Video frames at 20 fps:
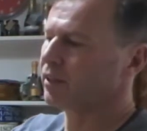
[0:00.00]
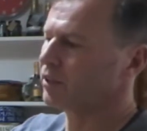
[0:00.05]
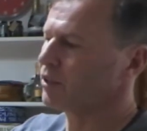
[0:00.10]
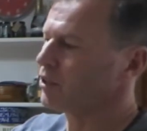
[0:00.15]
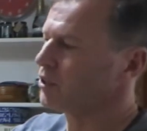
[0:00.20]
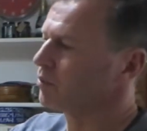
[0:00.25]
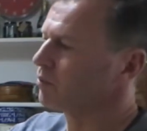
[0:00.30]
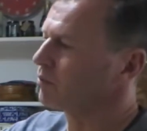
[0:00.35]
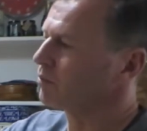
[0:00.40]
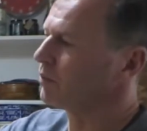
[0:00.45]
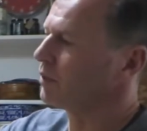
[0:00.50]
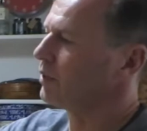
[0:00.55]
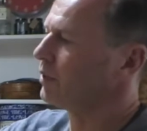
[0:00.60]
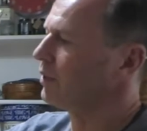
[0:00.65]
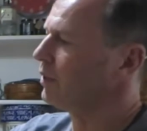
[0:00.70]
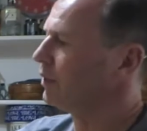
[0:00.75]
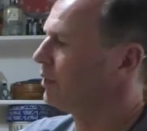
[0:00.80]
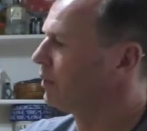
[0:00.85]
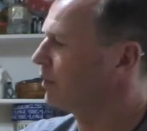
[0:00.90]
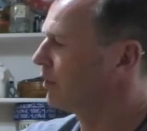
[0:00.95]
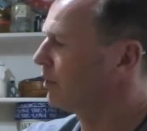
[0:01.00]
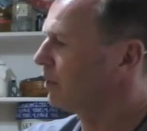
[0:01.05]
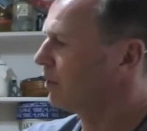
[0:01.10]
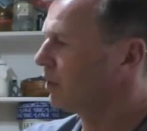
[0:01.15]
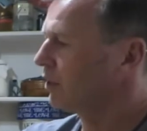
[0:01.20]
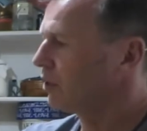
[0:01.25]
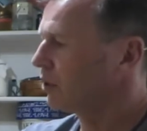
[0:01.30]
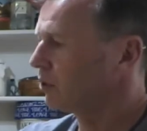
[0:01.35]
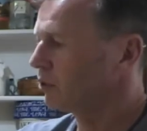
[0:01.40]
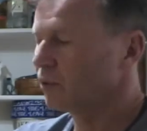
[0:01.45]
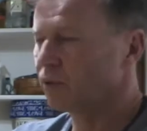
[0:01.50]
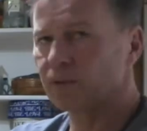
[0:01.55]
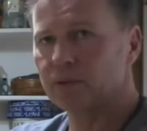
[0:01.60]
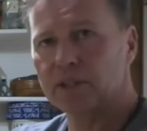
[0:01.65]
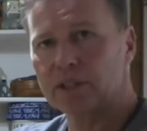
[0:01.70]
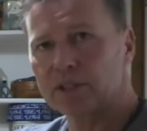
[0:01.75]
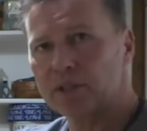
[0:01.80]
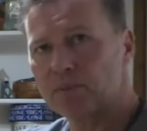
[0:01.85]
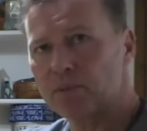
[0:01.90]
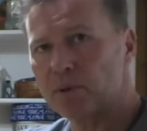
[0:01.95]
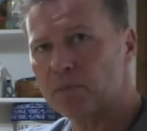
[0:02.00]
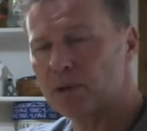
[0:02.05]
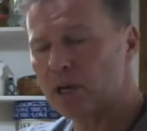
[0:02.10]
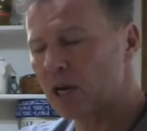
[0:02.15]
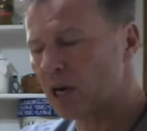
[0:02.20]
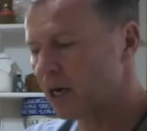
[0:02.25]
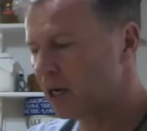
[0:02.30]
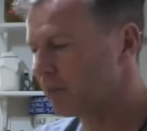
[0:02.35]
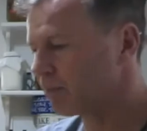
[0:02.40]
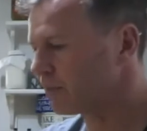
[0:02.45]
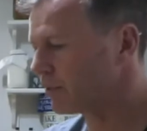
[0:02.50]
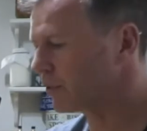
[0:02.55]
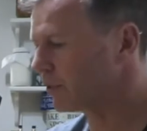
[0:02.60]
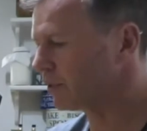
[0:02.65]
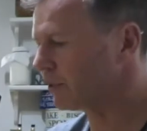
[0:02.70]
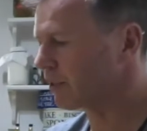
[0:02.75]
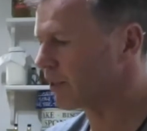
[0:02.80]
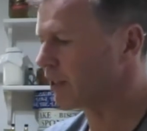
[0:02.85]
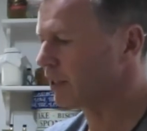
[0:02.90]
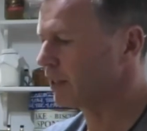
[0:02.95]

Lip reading: I use some cornets I put on my arms.